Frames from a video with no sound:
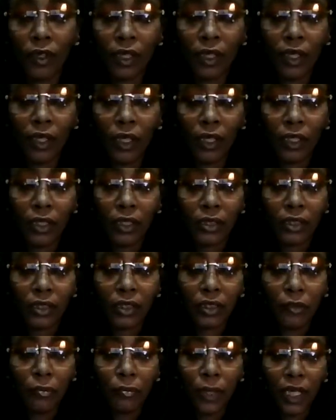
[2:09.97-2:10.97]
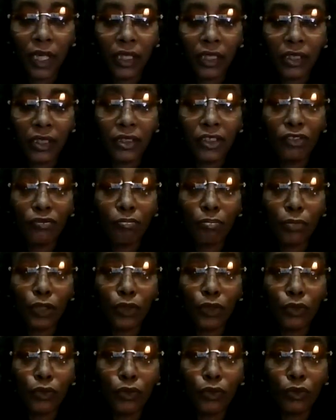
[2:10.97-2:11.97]
Somebody's
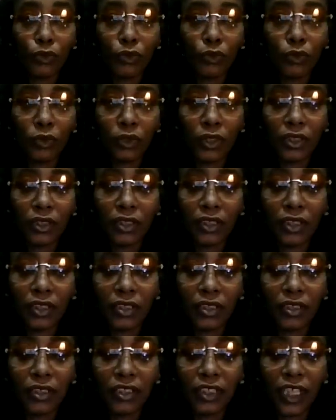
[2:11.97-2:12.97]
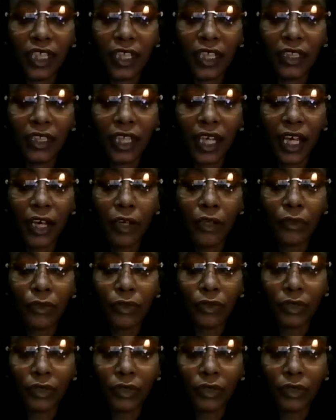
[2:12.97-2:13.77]
moon is in the second house.